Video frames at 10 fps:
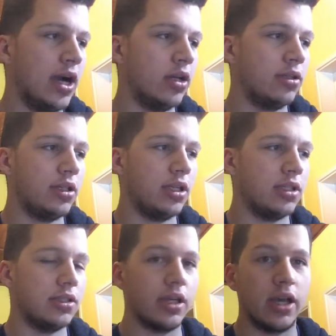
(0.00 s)
I don't
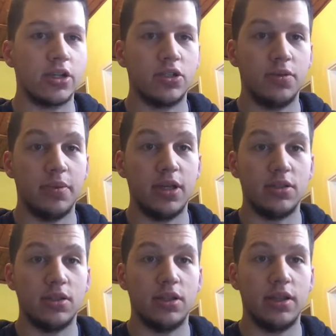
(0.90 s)
think it's actually
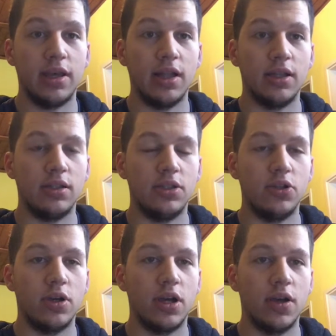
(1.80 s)
based on the
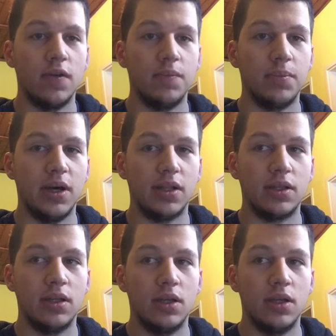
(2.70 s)
talent you have, but